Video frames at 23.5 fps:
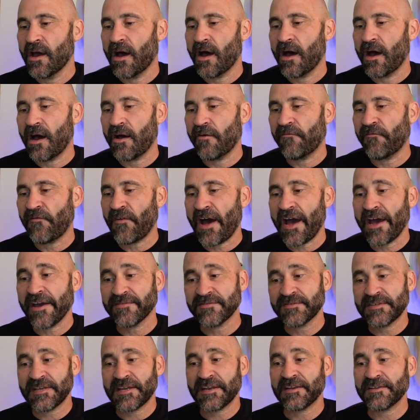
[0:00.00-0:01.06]
uh,
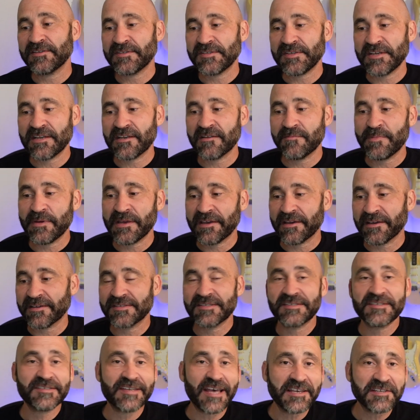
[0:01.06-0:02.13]
Five's Tendency to be
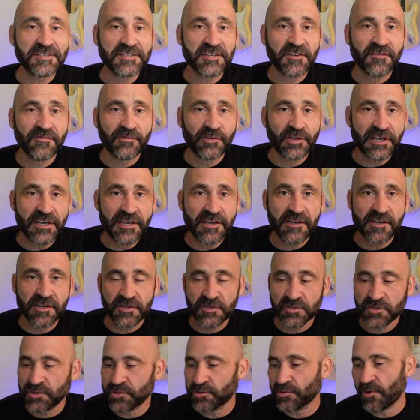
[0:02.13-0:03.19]
Excessively
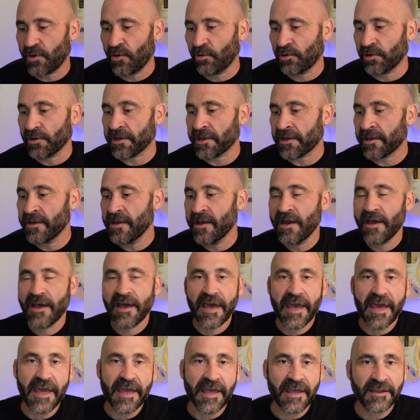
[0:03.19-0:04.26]
Controlling
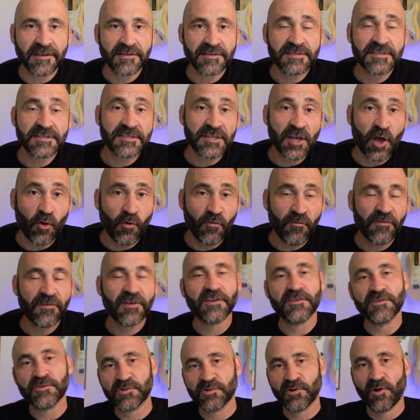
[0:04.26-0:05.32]
and
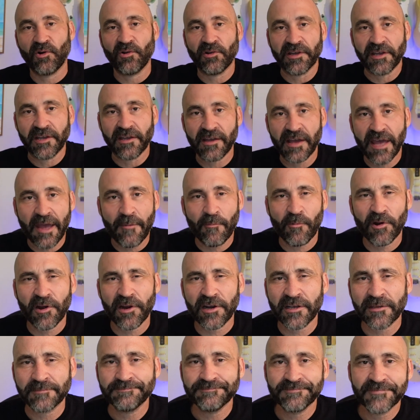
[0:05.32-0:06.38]
Self-Controlling. And we're
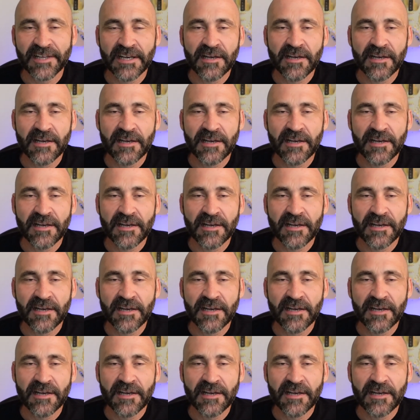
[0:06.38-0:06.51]
going to